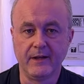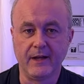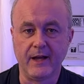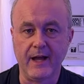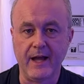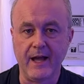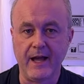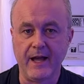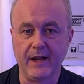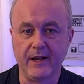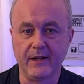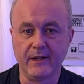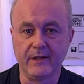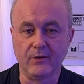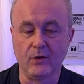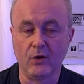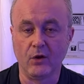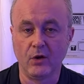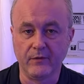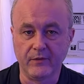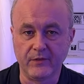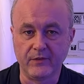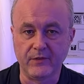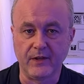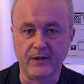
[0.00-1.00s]
and all
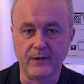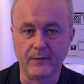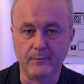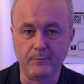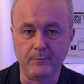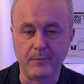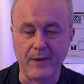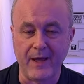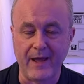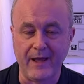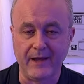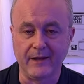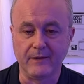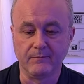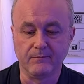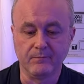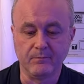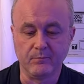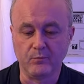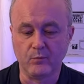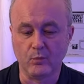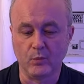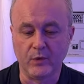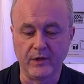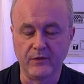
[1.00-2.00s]
of a sudden, bang,
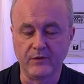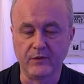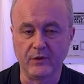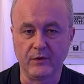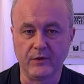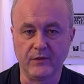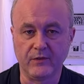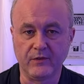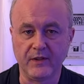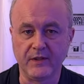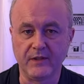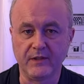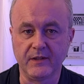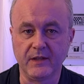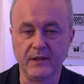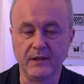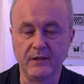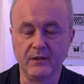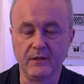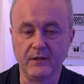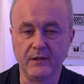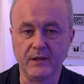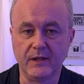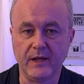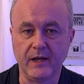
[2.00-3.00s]
we saw the
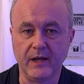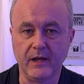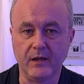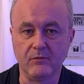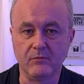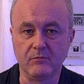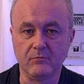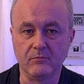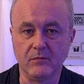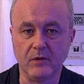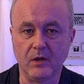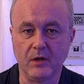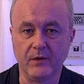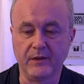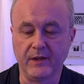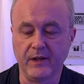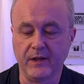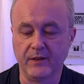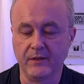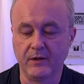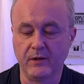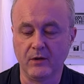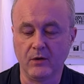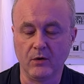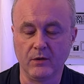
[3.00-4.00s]
signal uh, on the
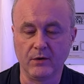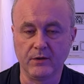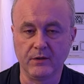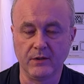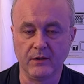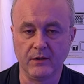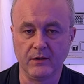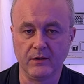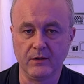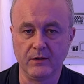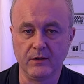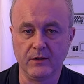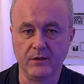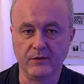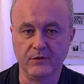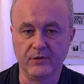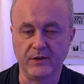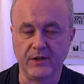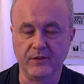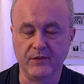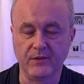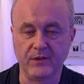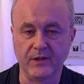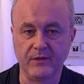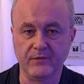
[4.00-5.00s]
other octal
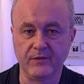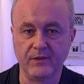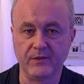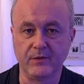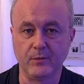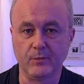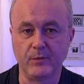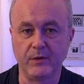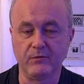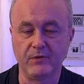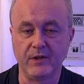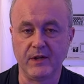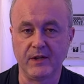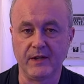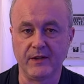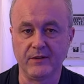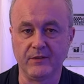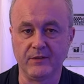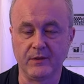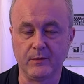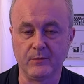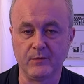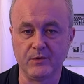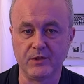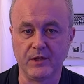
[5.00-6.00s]
transceivers and we realized
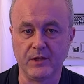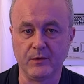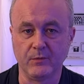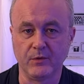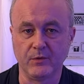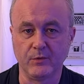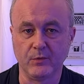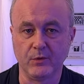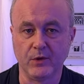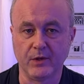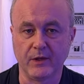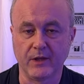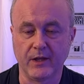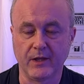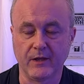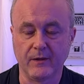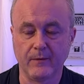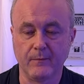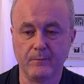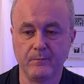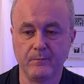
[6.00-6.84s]
that the machine was working.